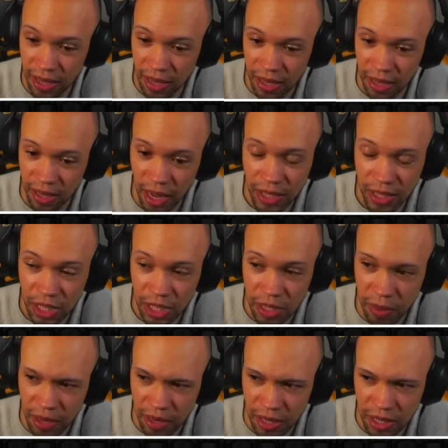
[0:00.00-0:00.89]
Not
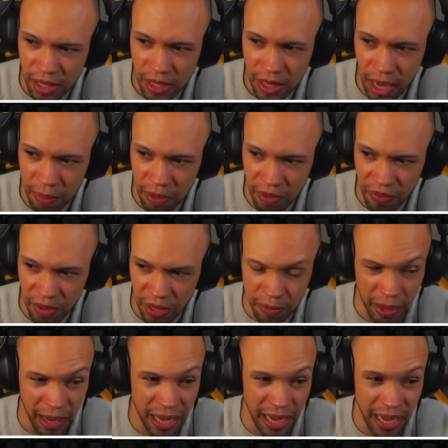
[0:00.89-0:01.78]
Digimon. This can't be
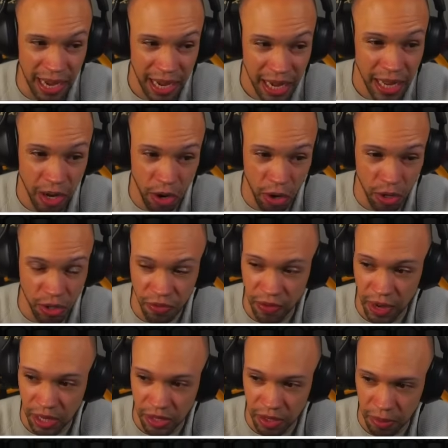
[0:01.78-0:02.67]
affected by any card's
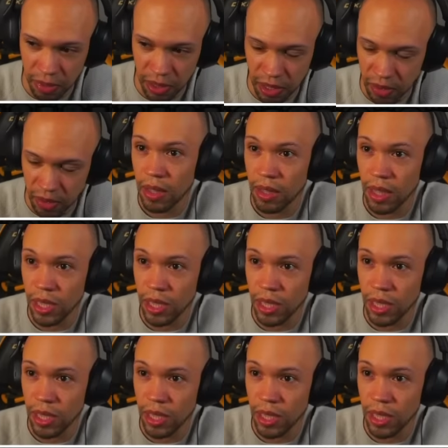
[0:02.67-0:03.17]
effects, I believe.